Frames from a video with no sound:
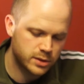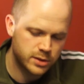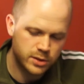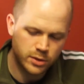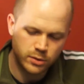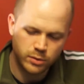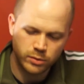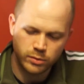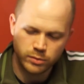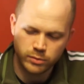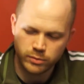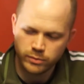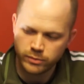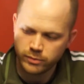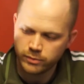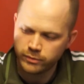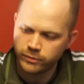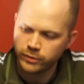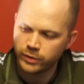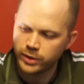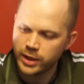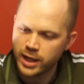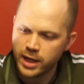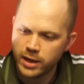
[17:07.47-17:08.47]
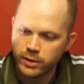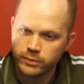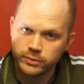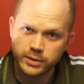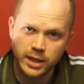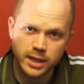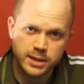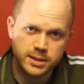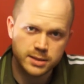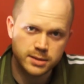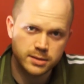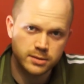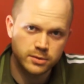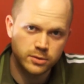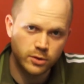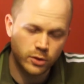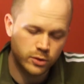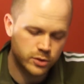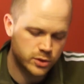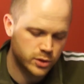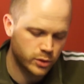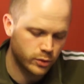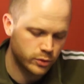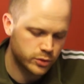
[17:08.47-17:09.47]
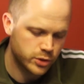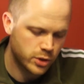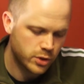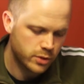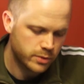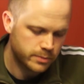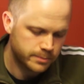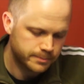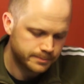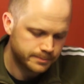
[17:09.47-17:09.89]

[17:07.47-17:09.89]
So for now that's your soldier.